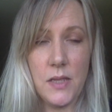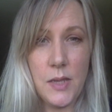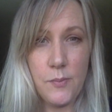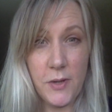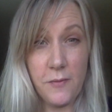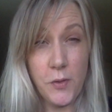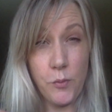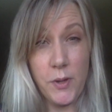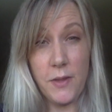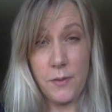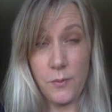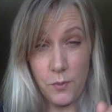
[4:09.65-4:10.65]
But if you
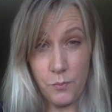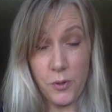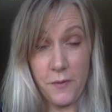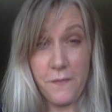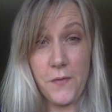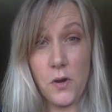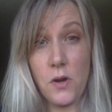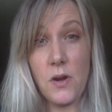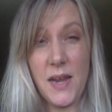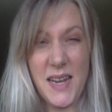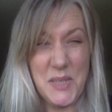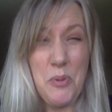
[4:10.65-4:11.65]
re prefer
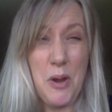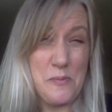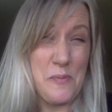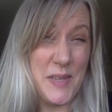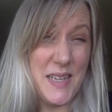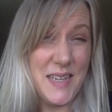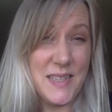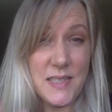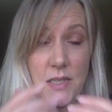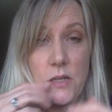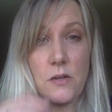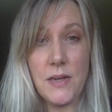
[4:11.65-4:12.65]
and it's probably
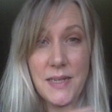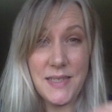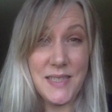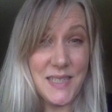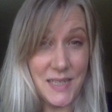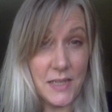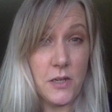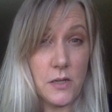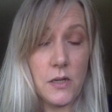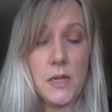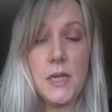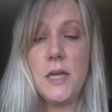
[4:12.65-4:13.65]
easier and
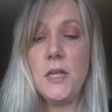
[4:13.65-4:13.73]
slicker